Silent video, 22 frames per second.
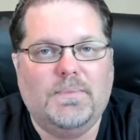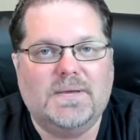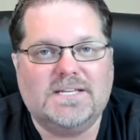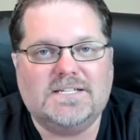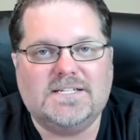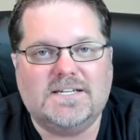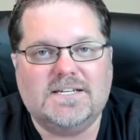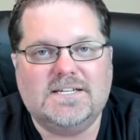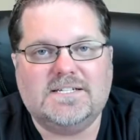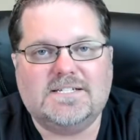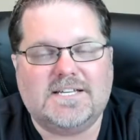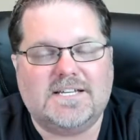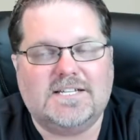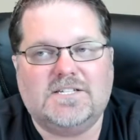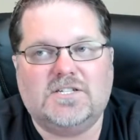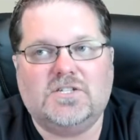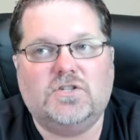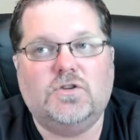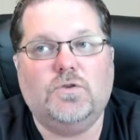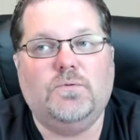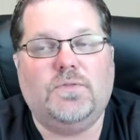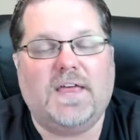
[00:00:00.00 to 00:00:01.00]
business
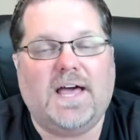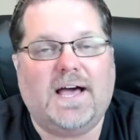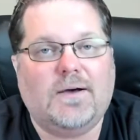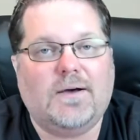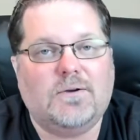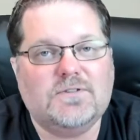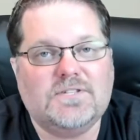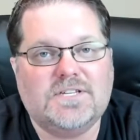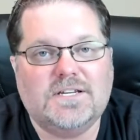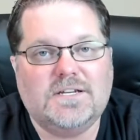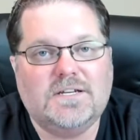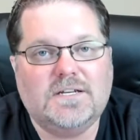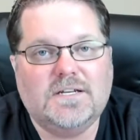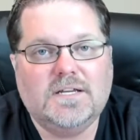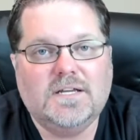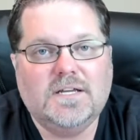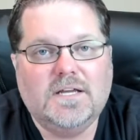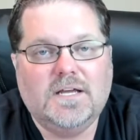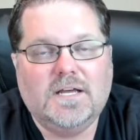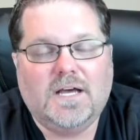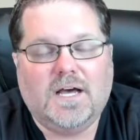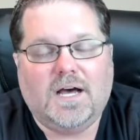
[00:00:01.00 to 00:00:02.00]
since 2000,
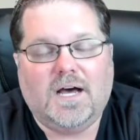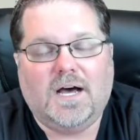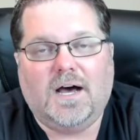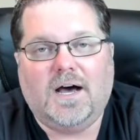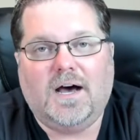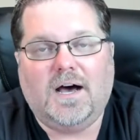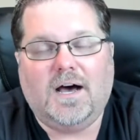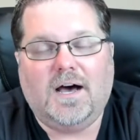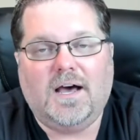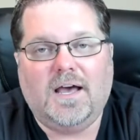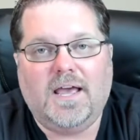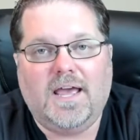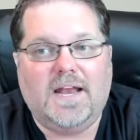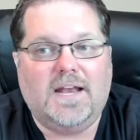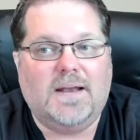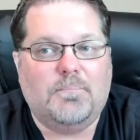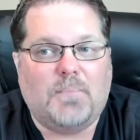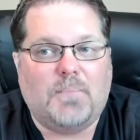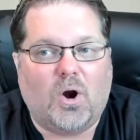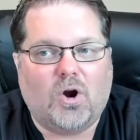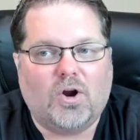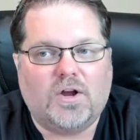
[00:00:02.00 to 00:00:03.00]

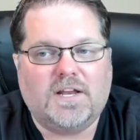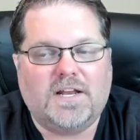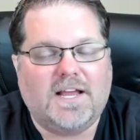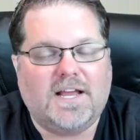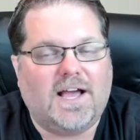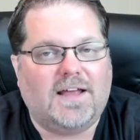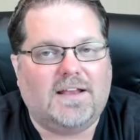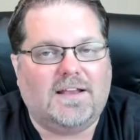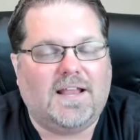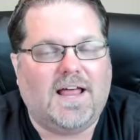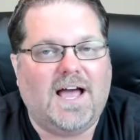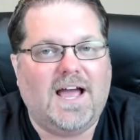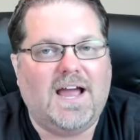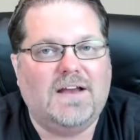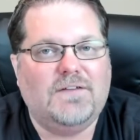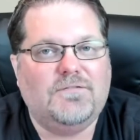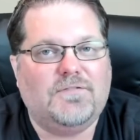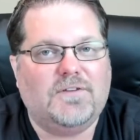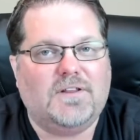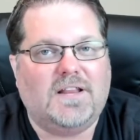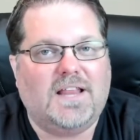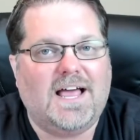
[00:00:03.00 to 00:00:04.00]
and marketing
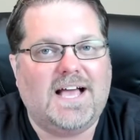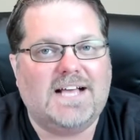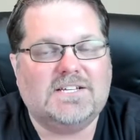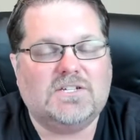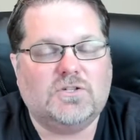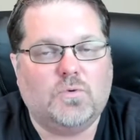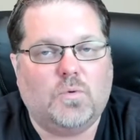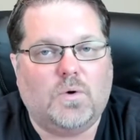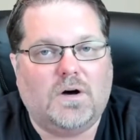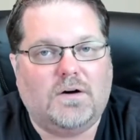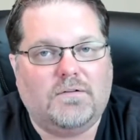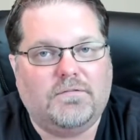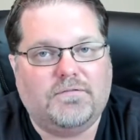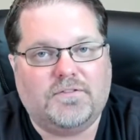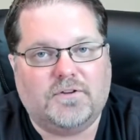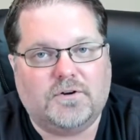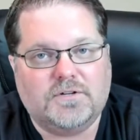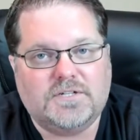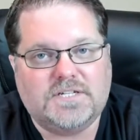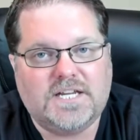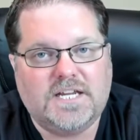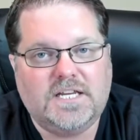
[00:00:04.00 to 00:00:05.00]
online for the last 12,
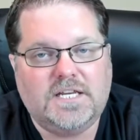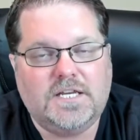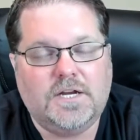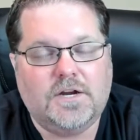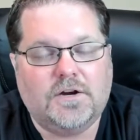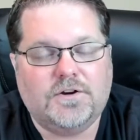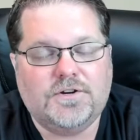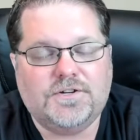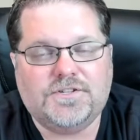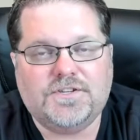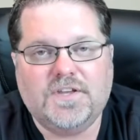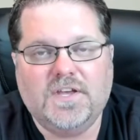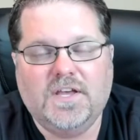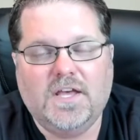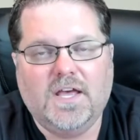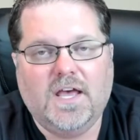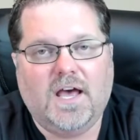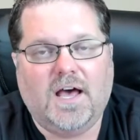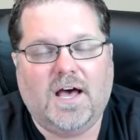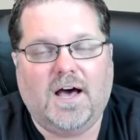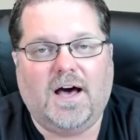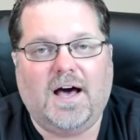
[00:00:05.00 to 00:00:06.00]
13 years,
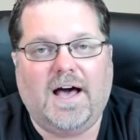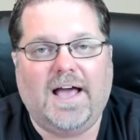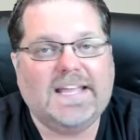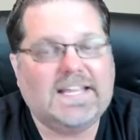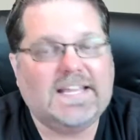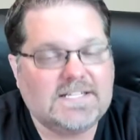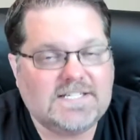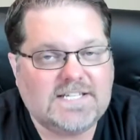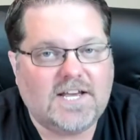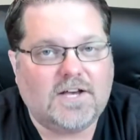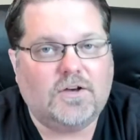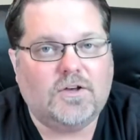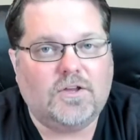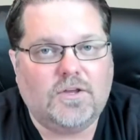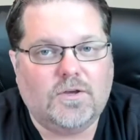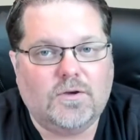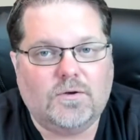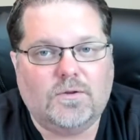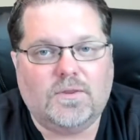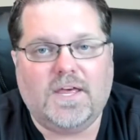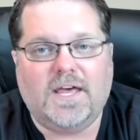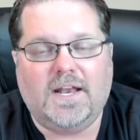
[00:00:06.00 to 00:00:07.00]
I can tell
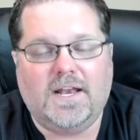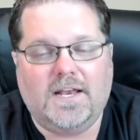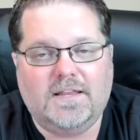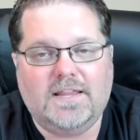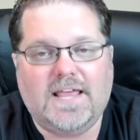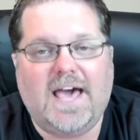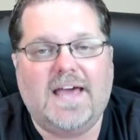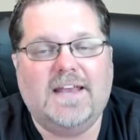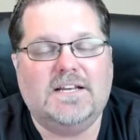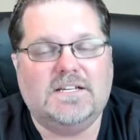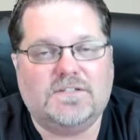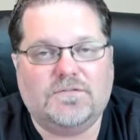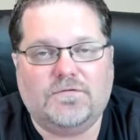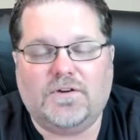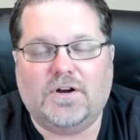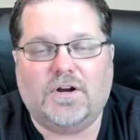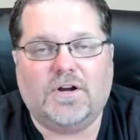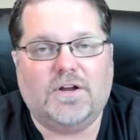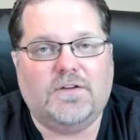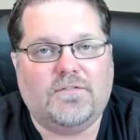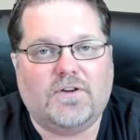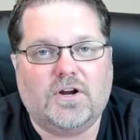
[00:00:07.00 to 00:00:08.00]
you that that is
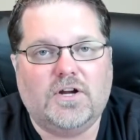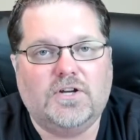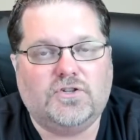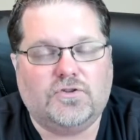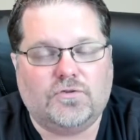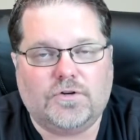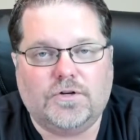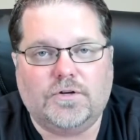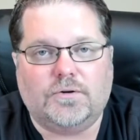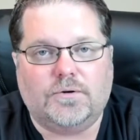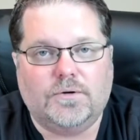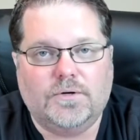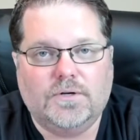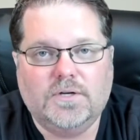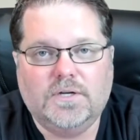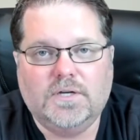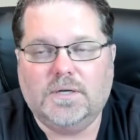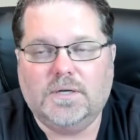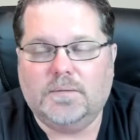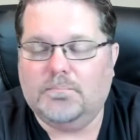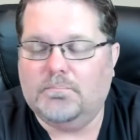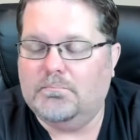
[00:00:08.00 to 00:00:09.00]
very, very true.
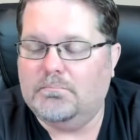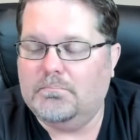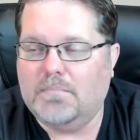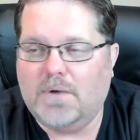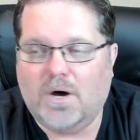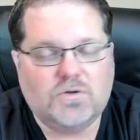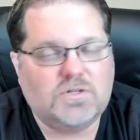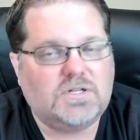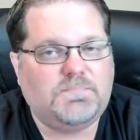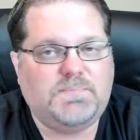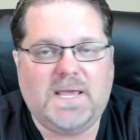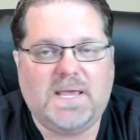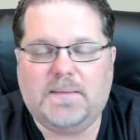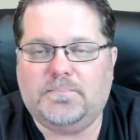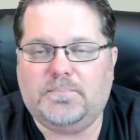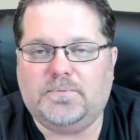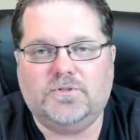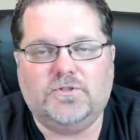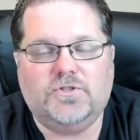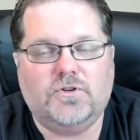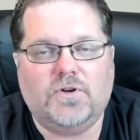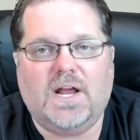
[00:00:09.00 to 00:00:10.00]
Most
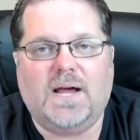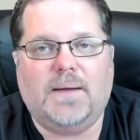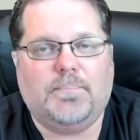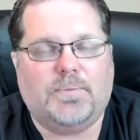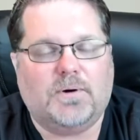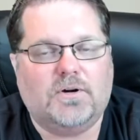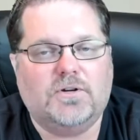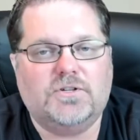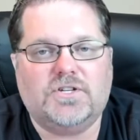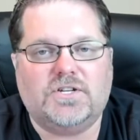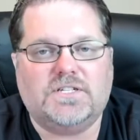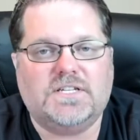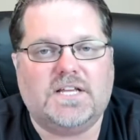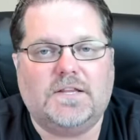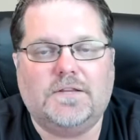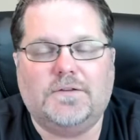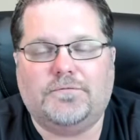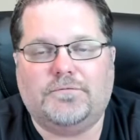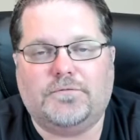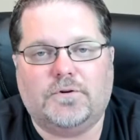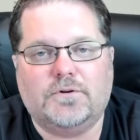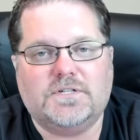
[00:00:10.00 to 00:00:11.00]
people do not purchase on
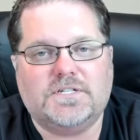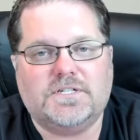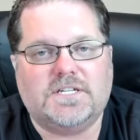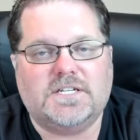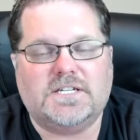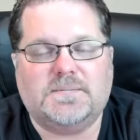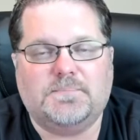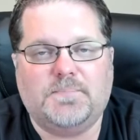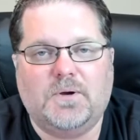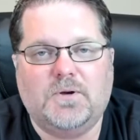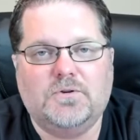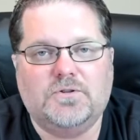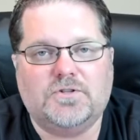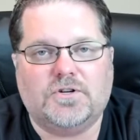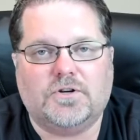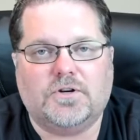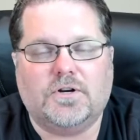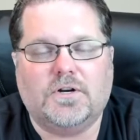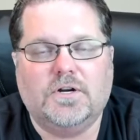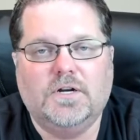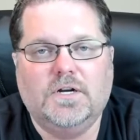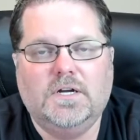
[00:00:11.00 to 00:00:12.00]
the first
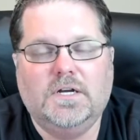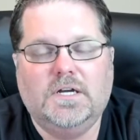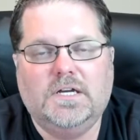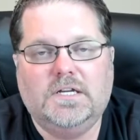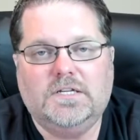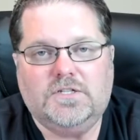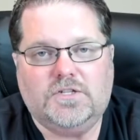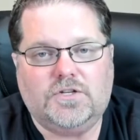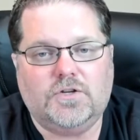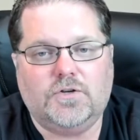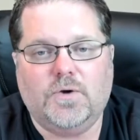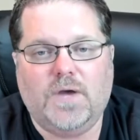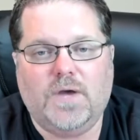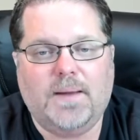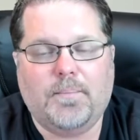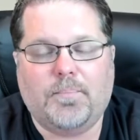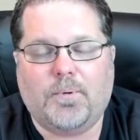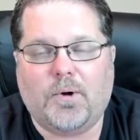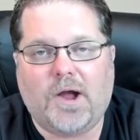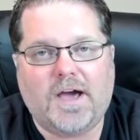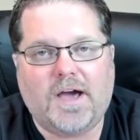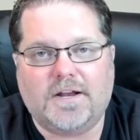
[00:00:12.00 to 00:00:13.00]
exposure to a
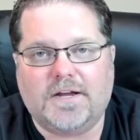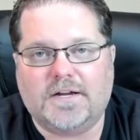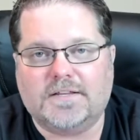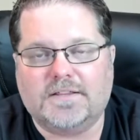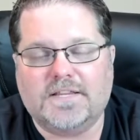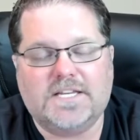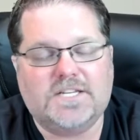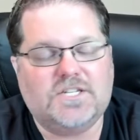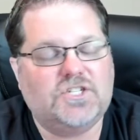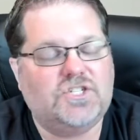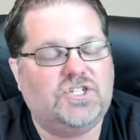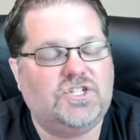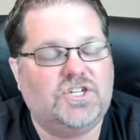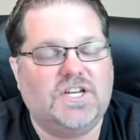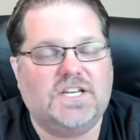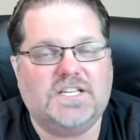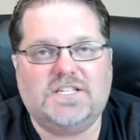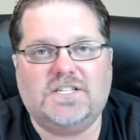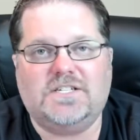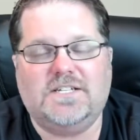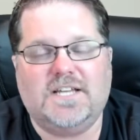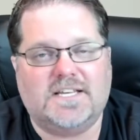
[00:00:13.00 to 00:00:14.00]
product. It
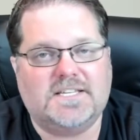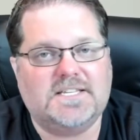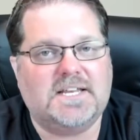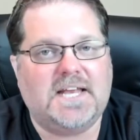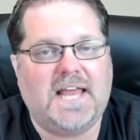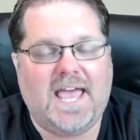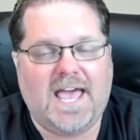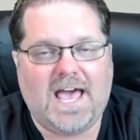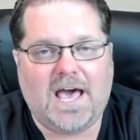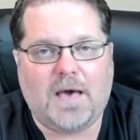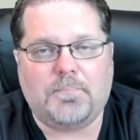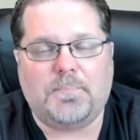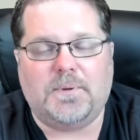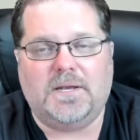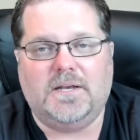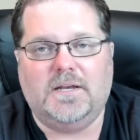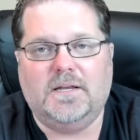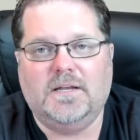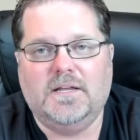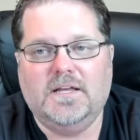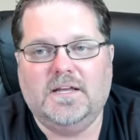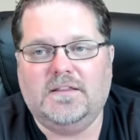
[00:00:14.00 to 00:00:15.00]
just doesn't happen.
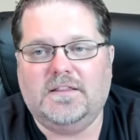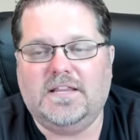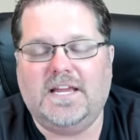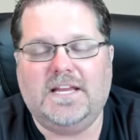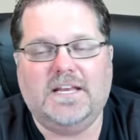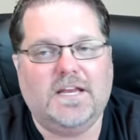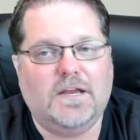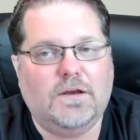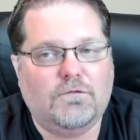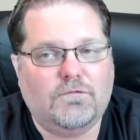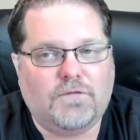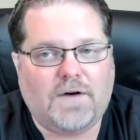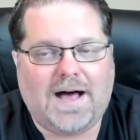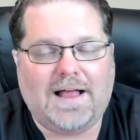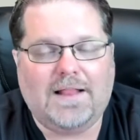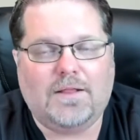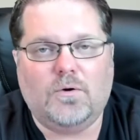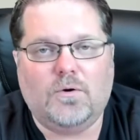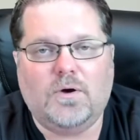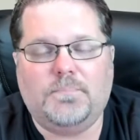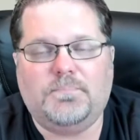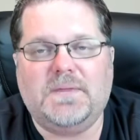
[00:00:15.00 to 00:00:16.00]
They need
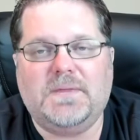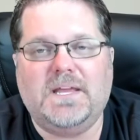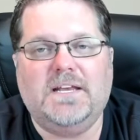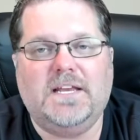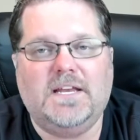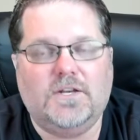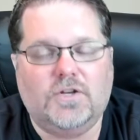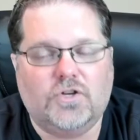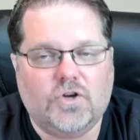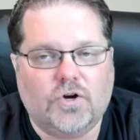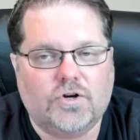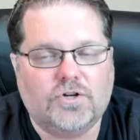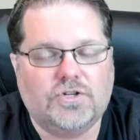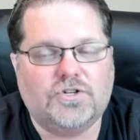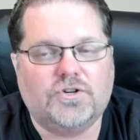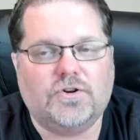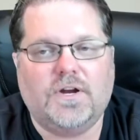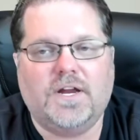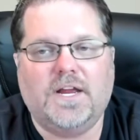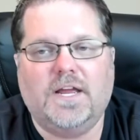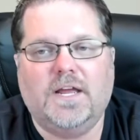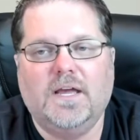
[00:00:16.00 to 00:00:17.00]
follow-up, they need
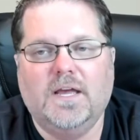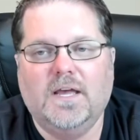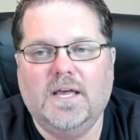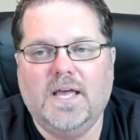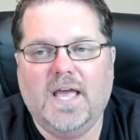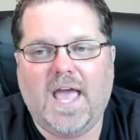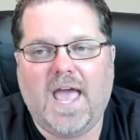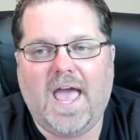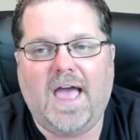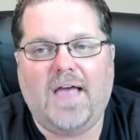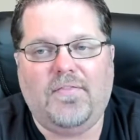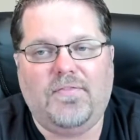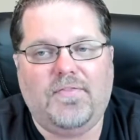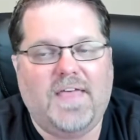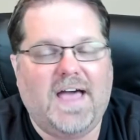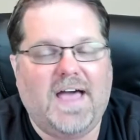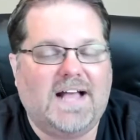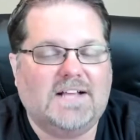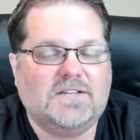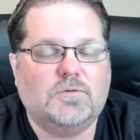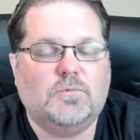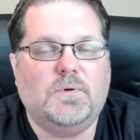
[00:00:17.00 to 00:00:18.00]
nurturing, and
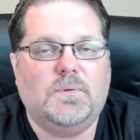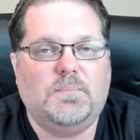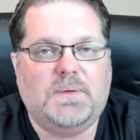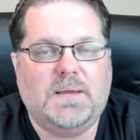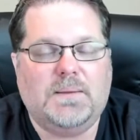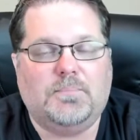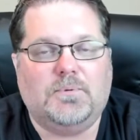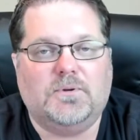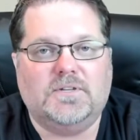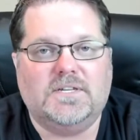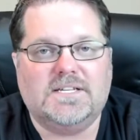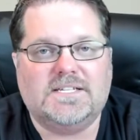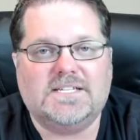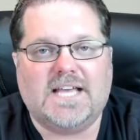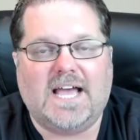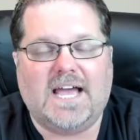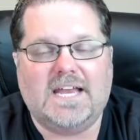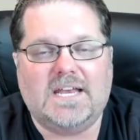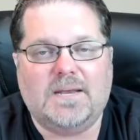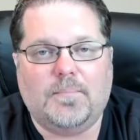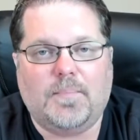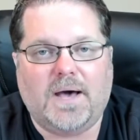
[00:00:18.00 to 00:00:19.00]
that's when people
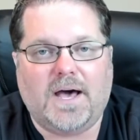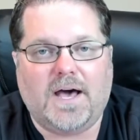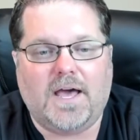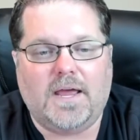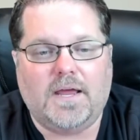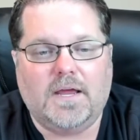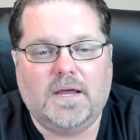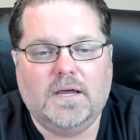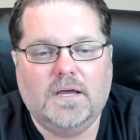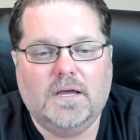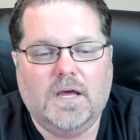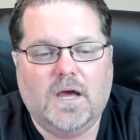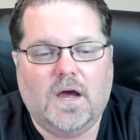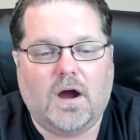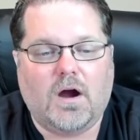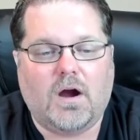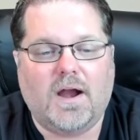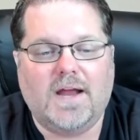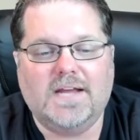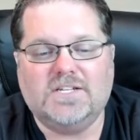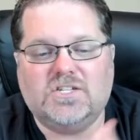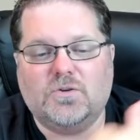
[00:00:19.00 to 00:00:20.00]
decide to buy.
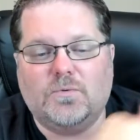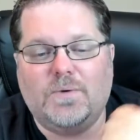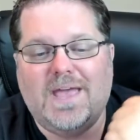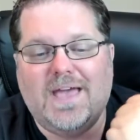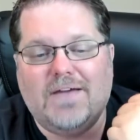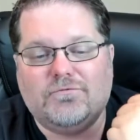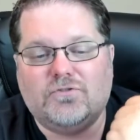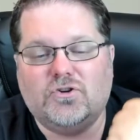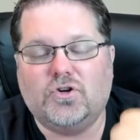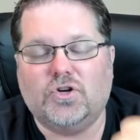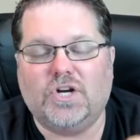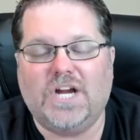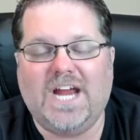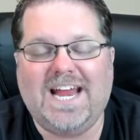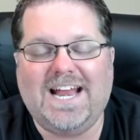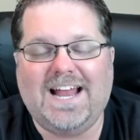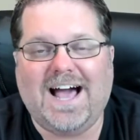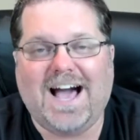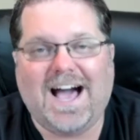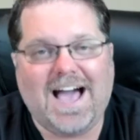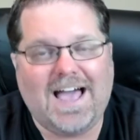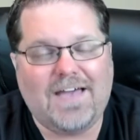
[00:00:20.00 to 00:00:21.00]
All right, so we have
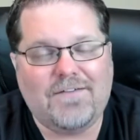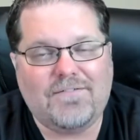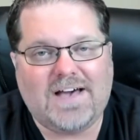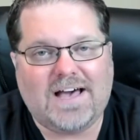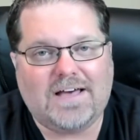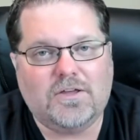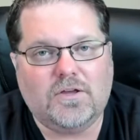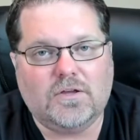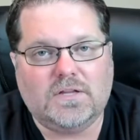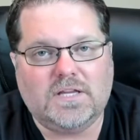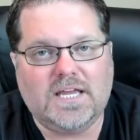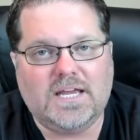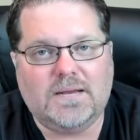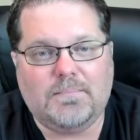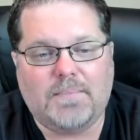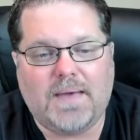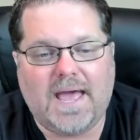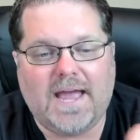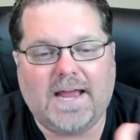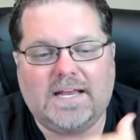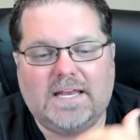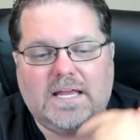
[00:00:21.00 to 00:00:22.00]
create a high-value lead
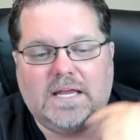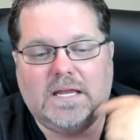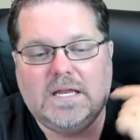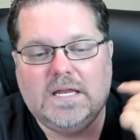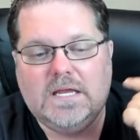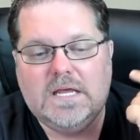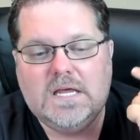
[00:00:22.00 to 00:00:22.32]
magnet,